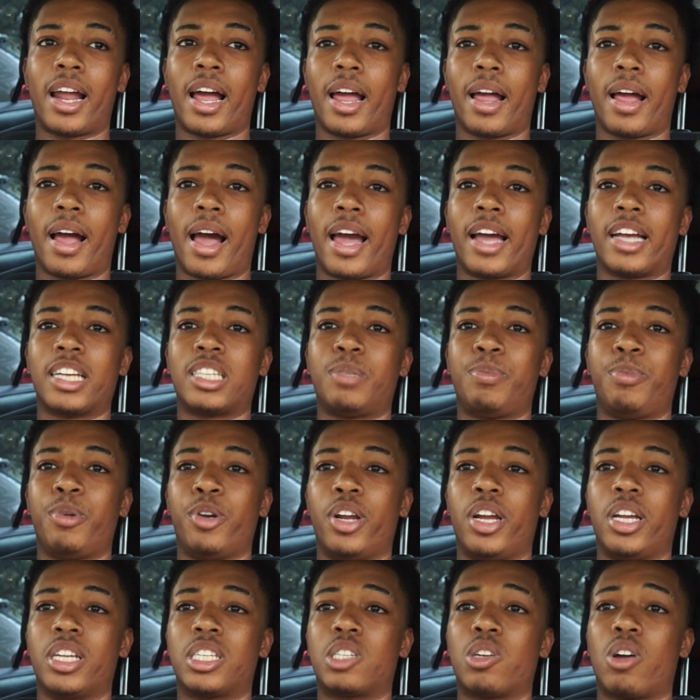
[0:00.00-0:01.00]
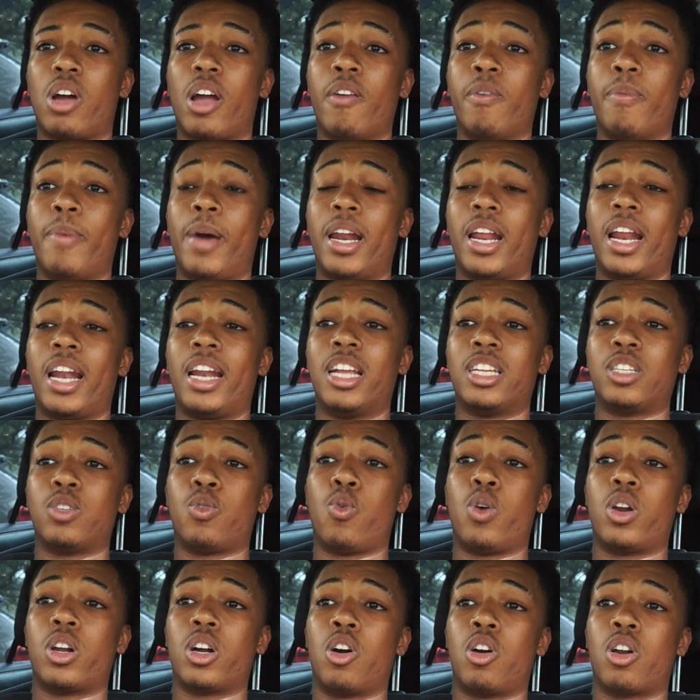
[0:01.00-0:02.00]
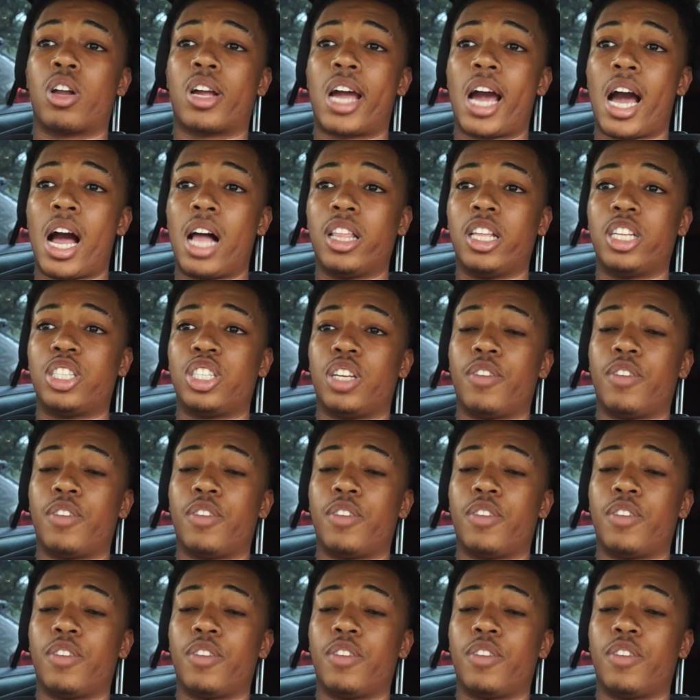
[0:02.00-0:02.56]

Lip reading: I experienced. So everybody that doesn't want to go to college,